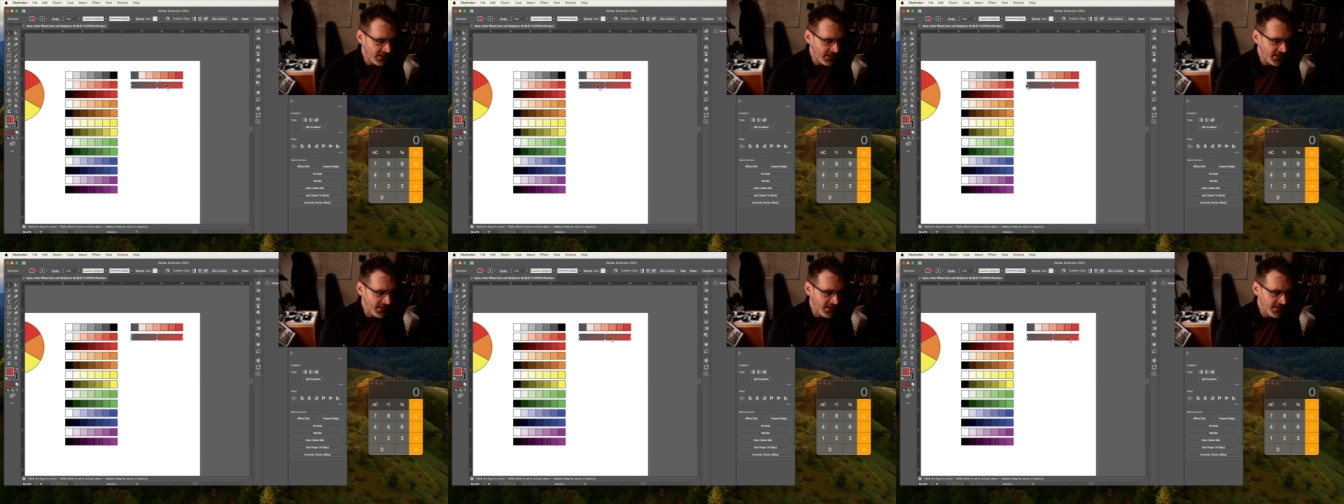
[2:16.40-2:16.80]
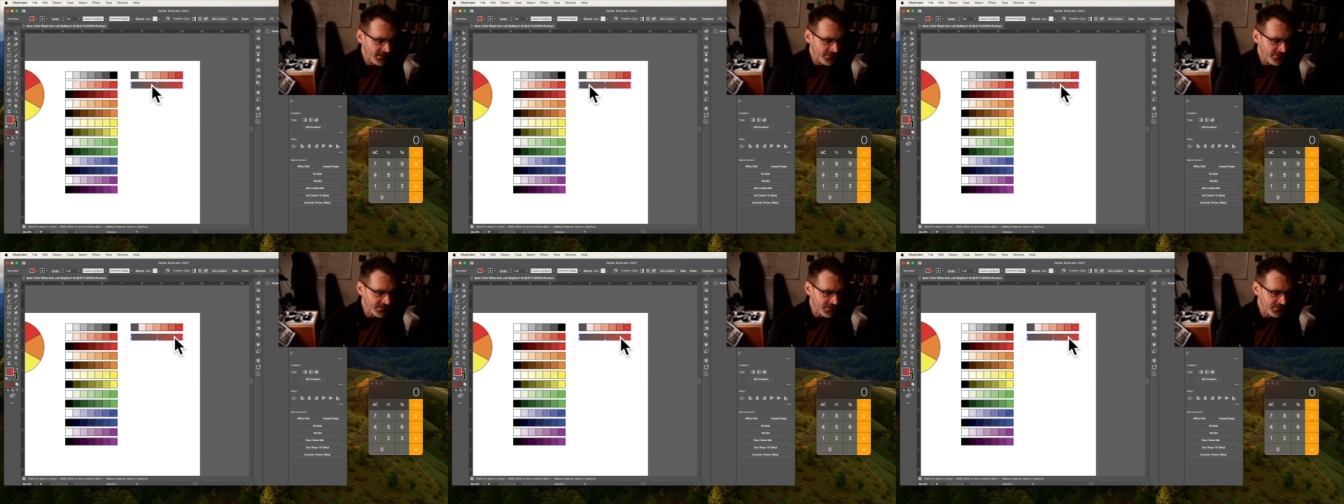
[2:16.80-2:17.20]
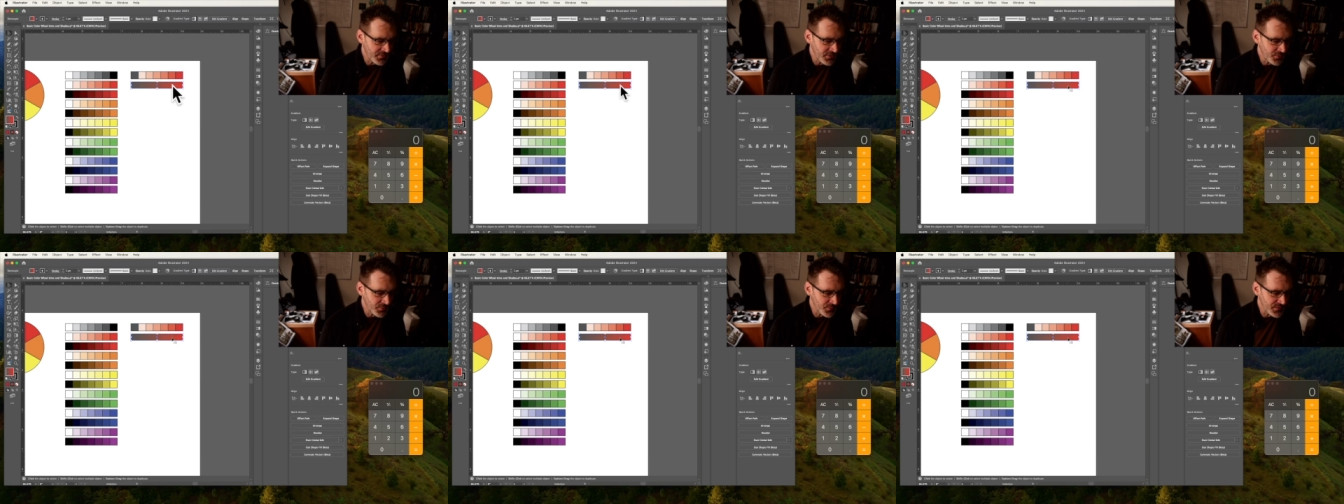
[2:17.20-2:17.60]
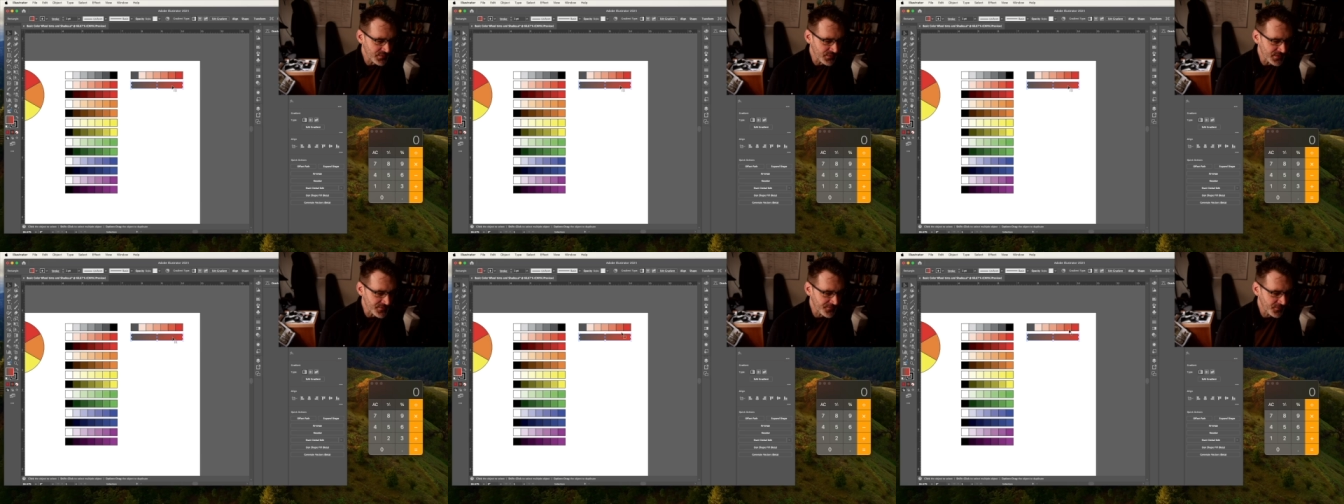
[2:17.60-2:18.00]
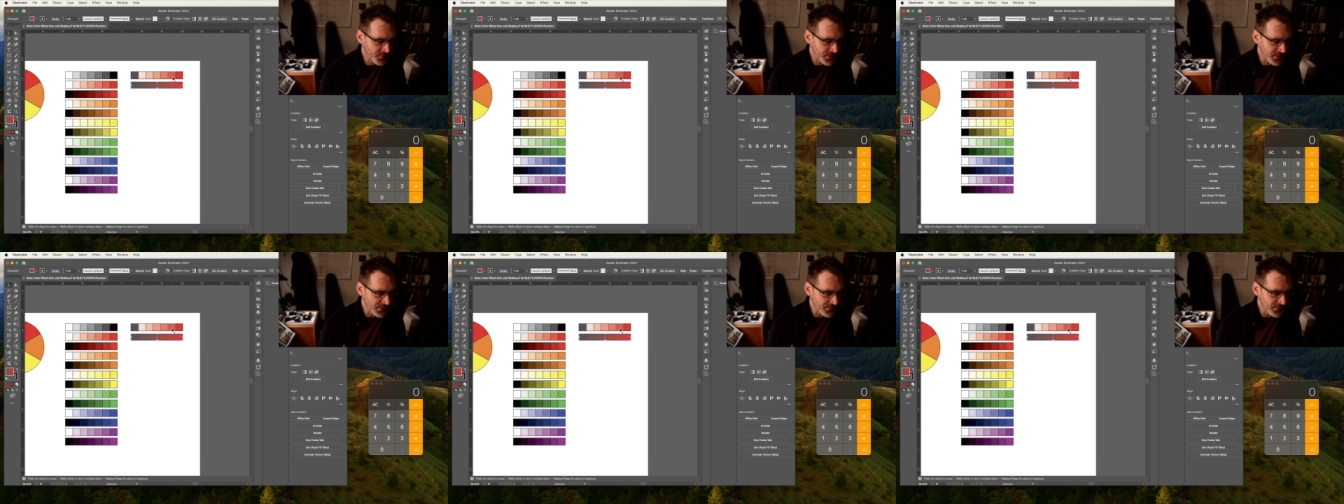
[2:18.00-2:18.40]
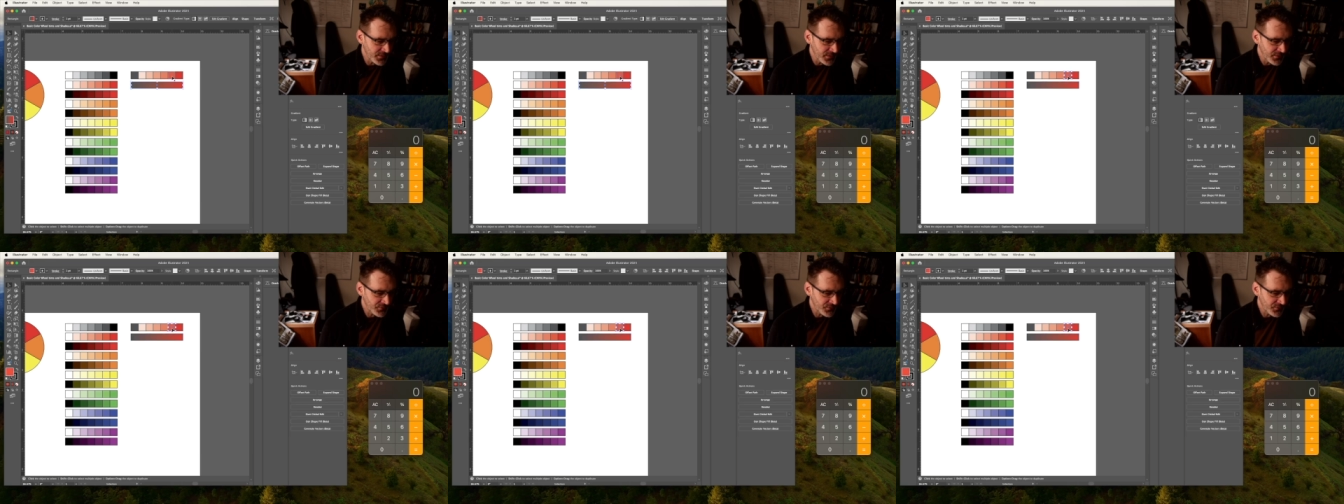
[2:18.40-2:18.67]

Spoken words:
the computer would do this for you.